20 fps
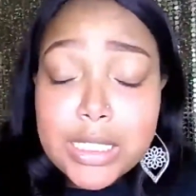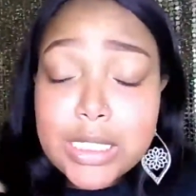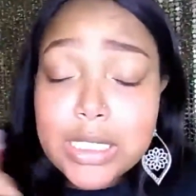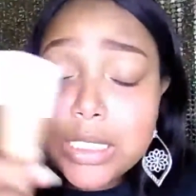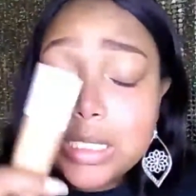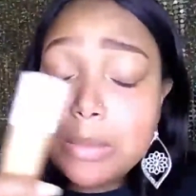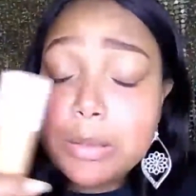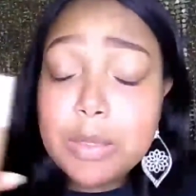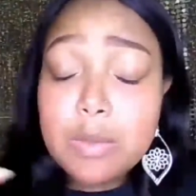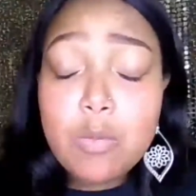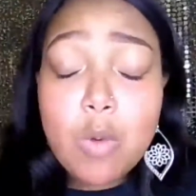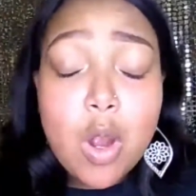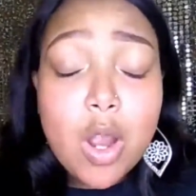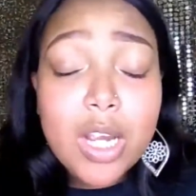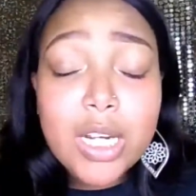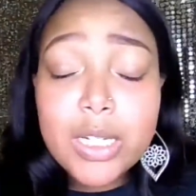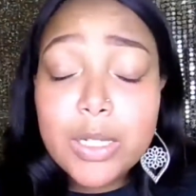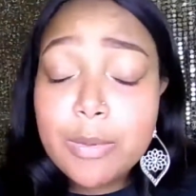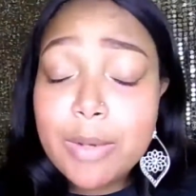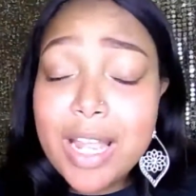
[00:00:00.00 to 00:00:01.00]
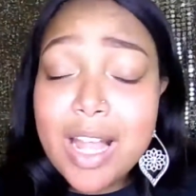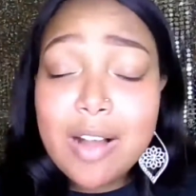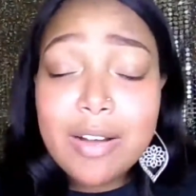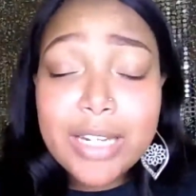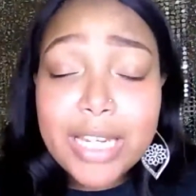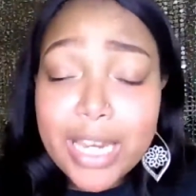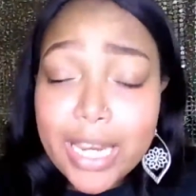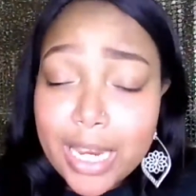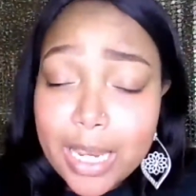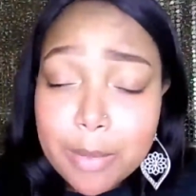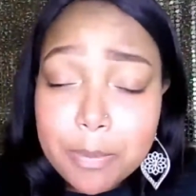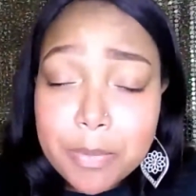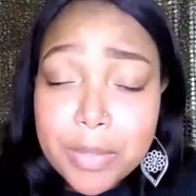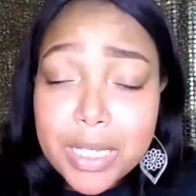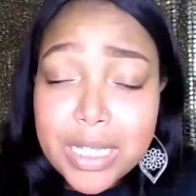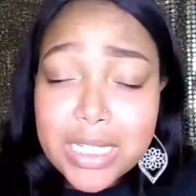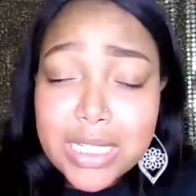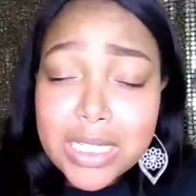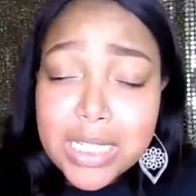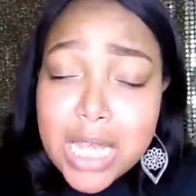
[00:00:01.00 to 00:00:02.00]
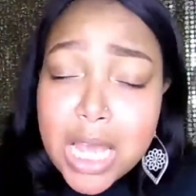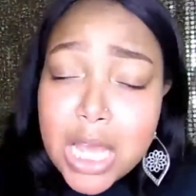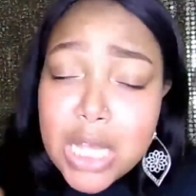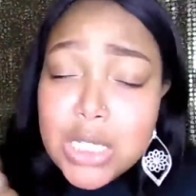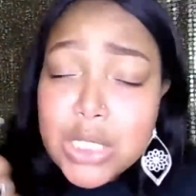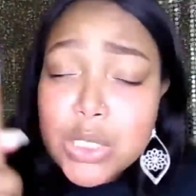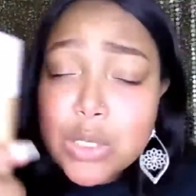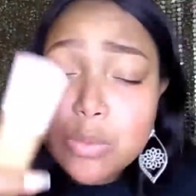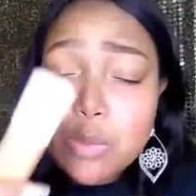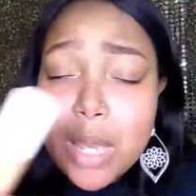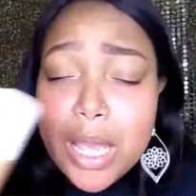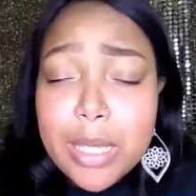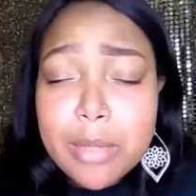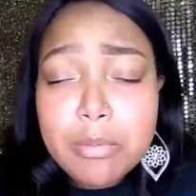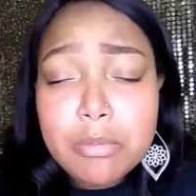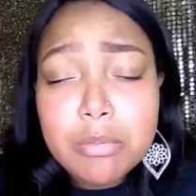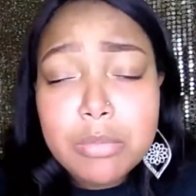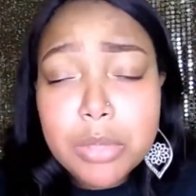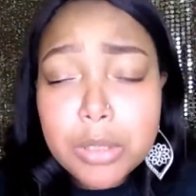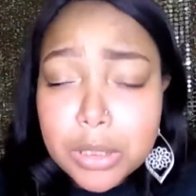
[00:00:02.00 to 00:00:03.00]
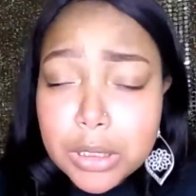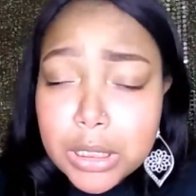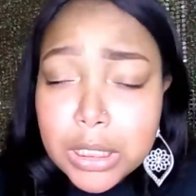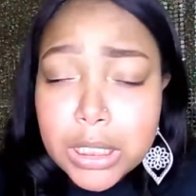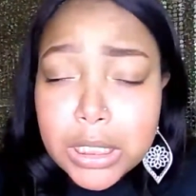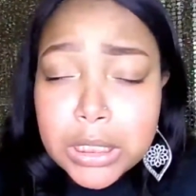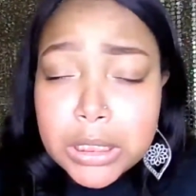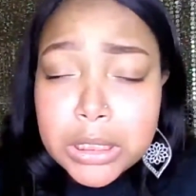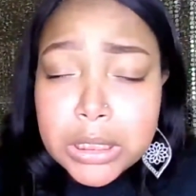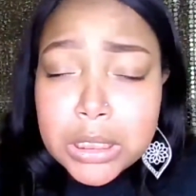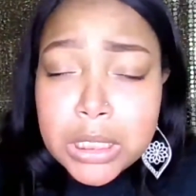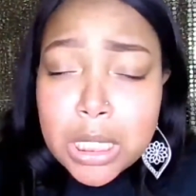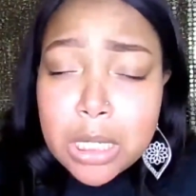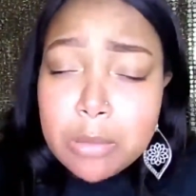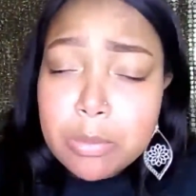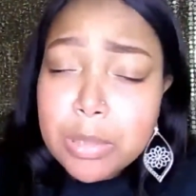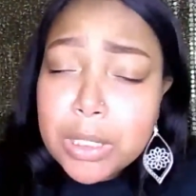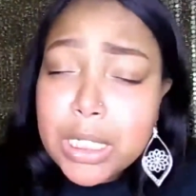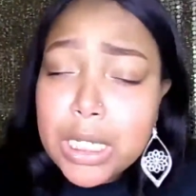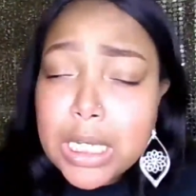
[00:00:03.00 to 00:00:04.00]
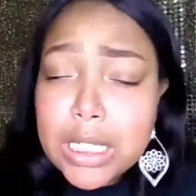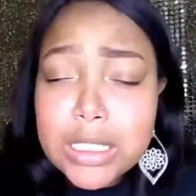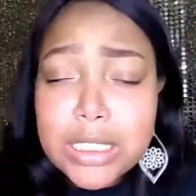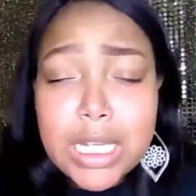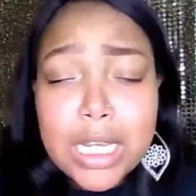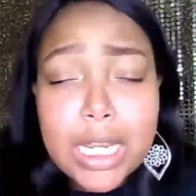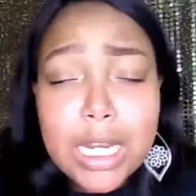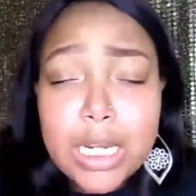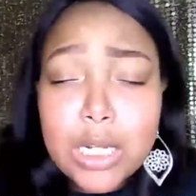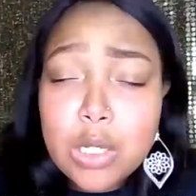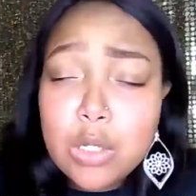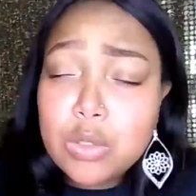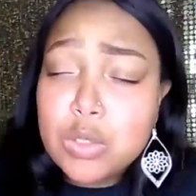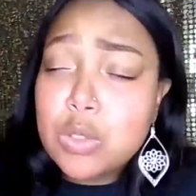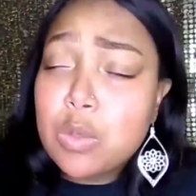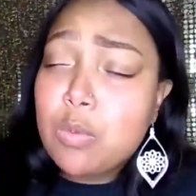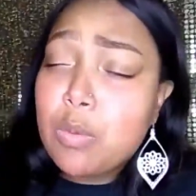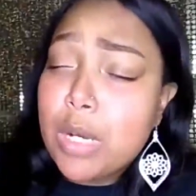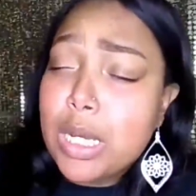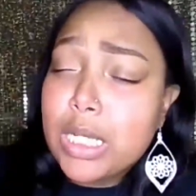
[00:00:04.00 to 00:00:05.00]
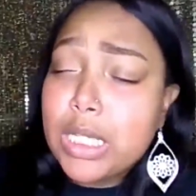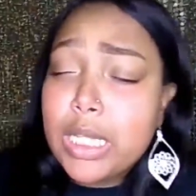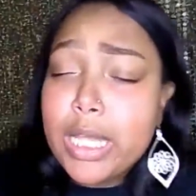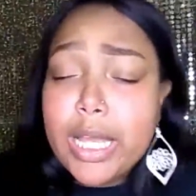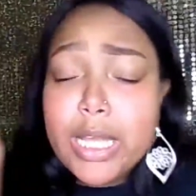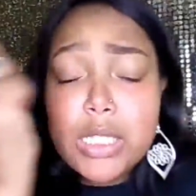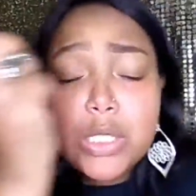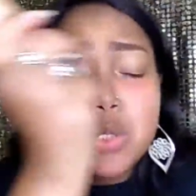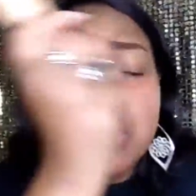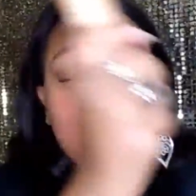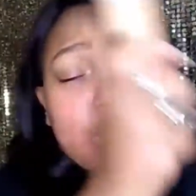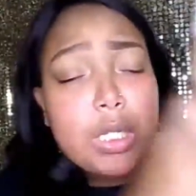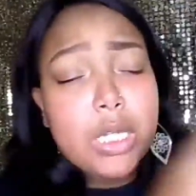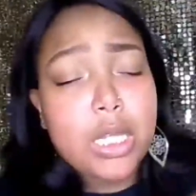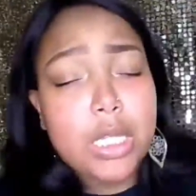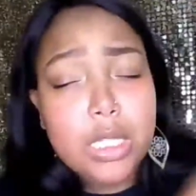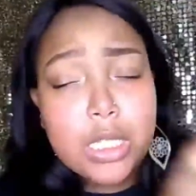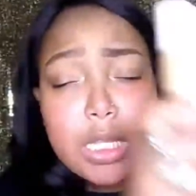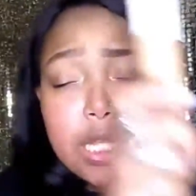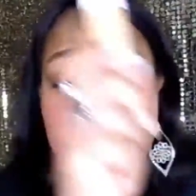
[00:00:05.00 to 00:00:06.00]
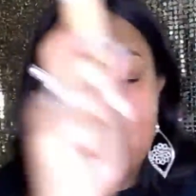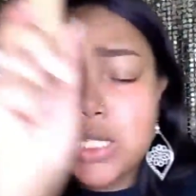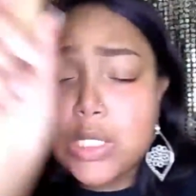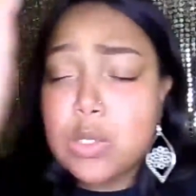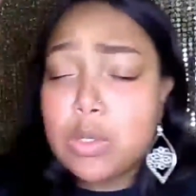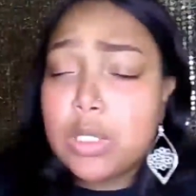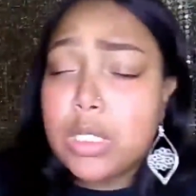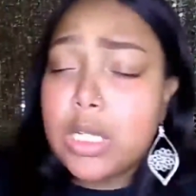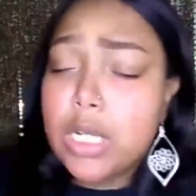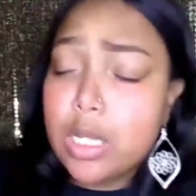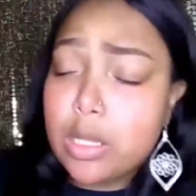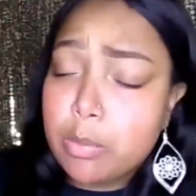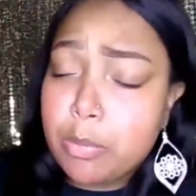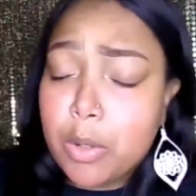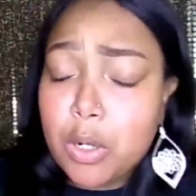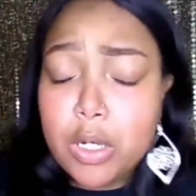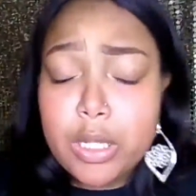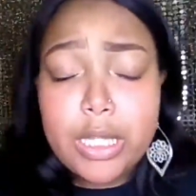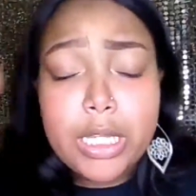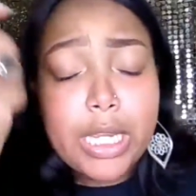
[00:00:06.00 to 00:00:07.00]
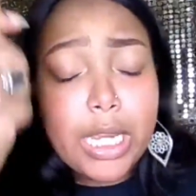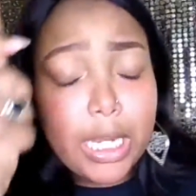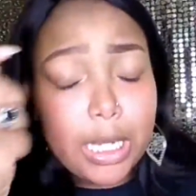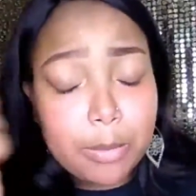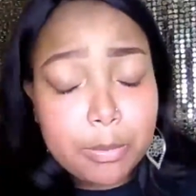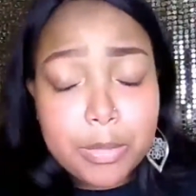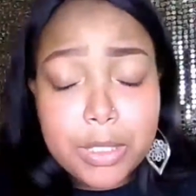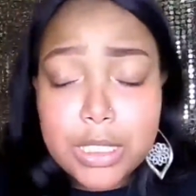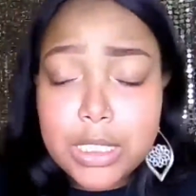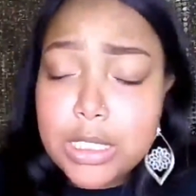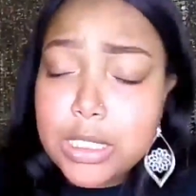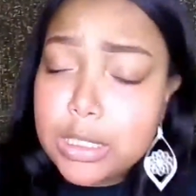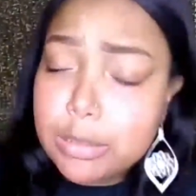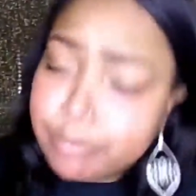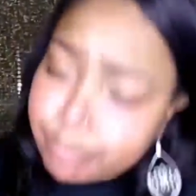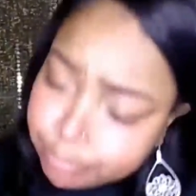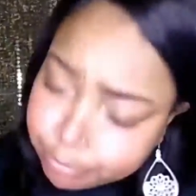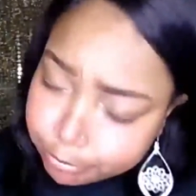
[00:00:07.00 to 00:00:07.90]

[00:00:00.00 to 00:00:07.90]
just to be walking around campus sweating bullets because I gotta go to one class to another class on another part of the campus.